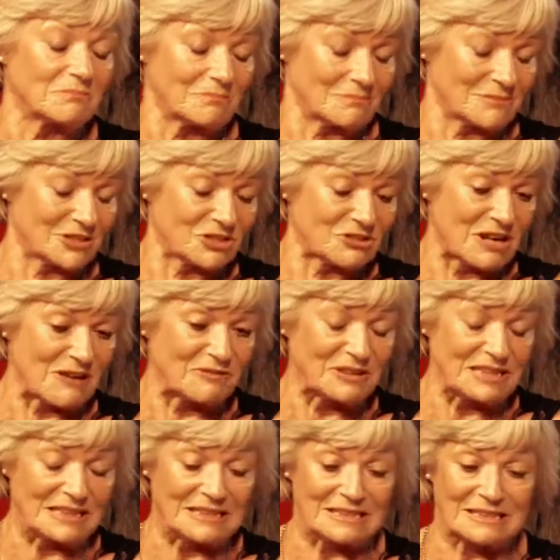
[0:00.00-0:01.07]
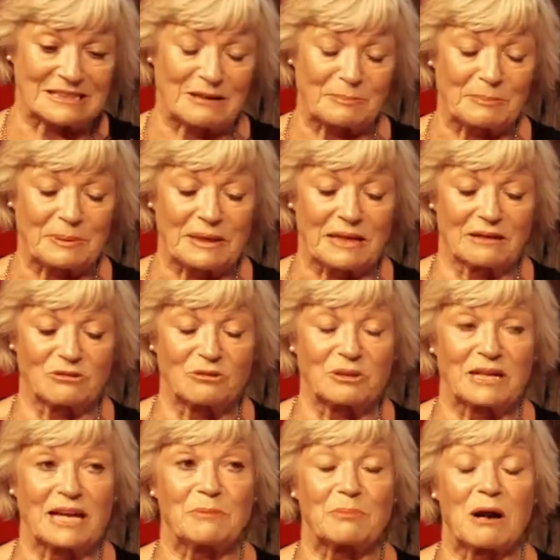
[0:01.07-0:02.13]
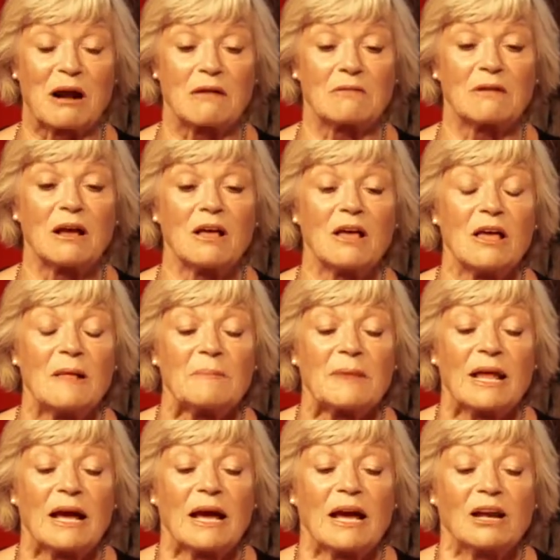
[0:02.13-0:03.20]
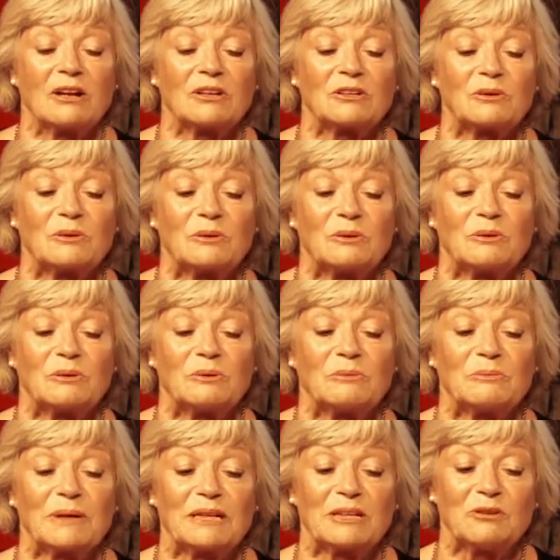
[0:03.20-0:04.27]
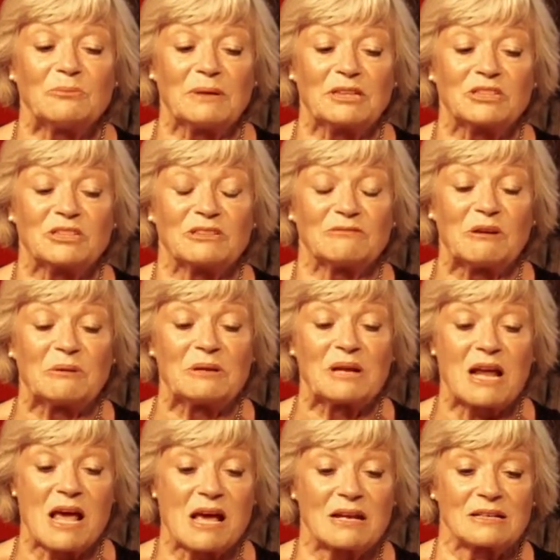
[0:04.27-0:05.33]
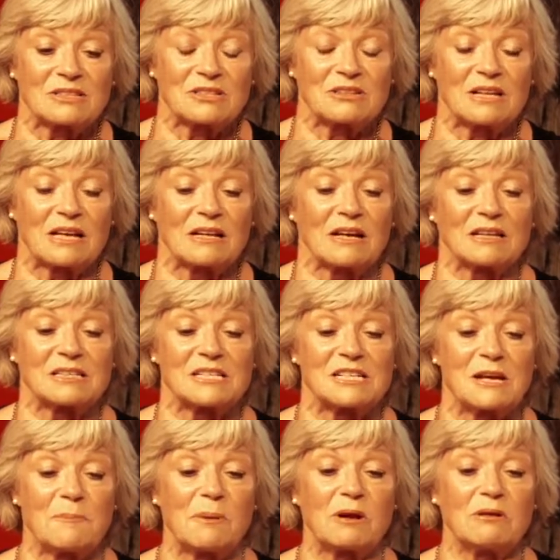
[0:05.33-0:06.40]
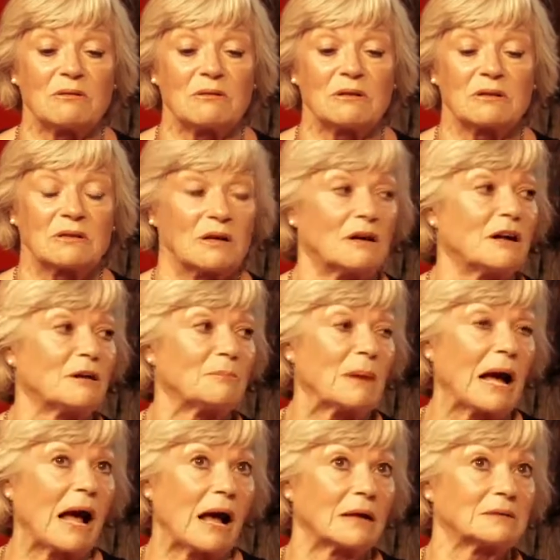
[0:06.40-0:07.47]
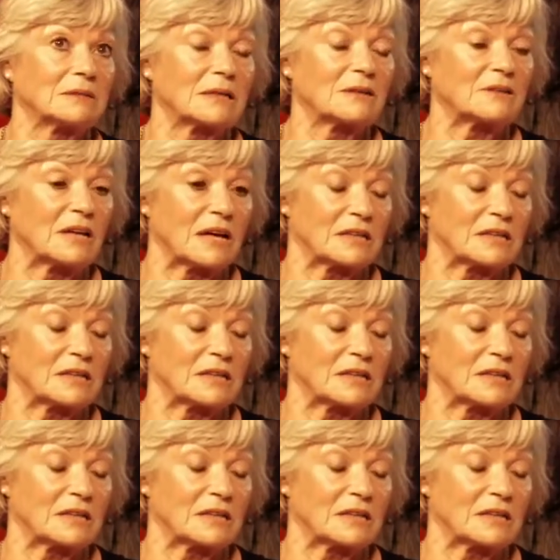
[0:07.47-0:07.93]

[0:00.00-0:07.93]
Stratford East company called Gay Brown. And when you mention the Ronettes, you think a typical girl band at that